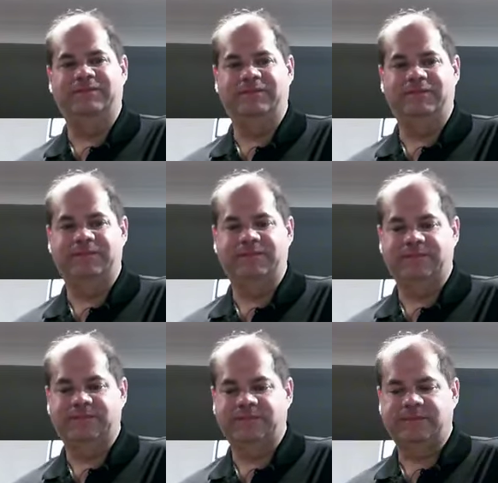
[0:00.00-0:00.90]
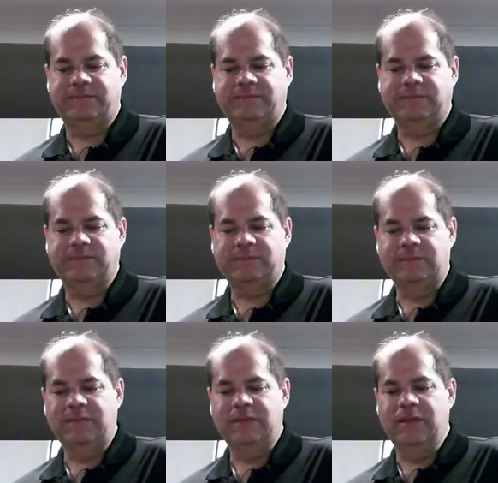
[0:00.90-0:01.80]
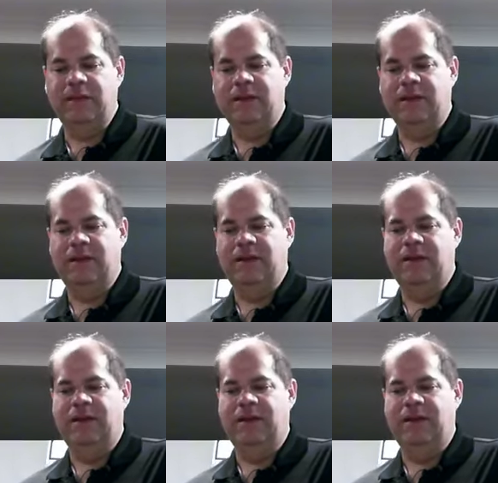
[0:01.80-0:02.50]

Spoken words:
No one is speaking in this clip.